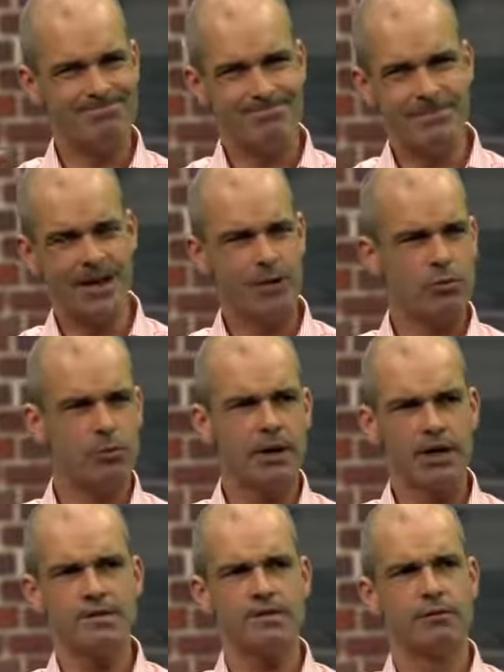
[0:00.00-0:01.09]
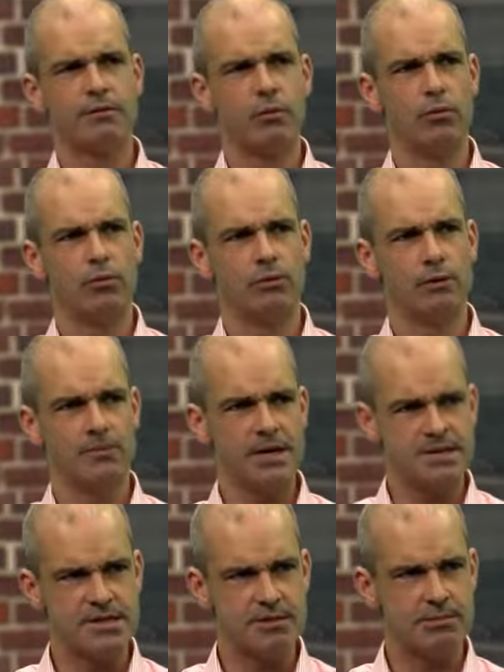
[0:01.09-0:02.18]
that all begins to fall to
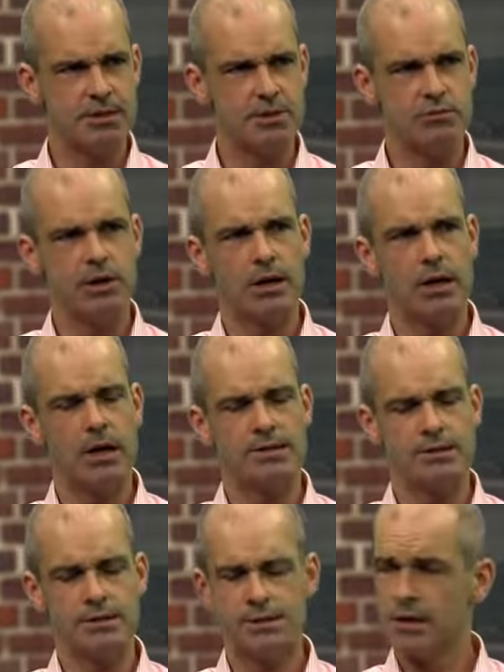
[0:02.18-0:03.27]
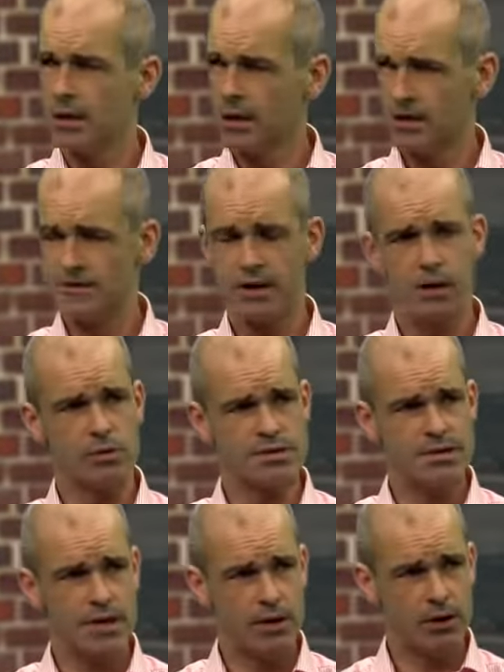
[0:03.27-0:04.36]
pieces a bit. You realize that, as Fran was
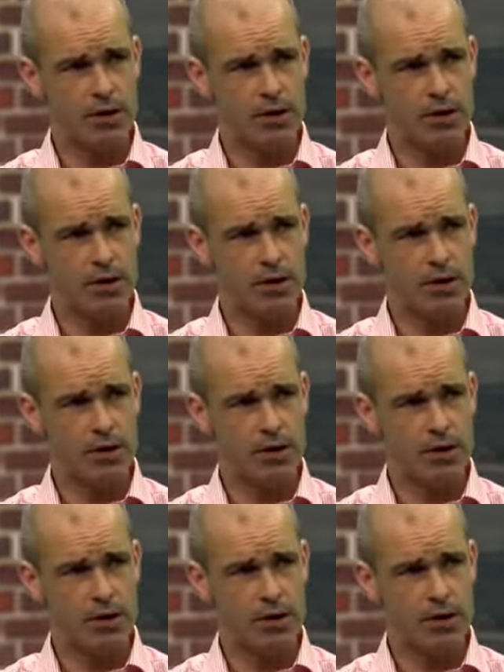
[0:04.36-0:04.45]
saying, only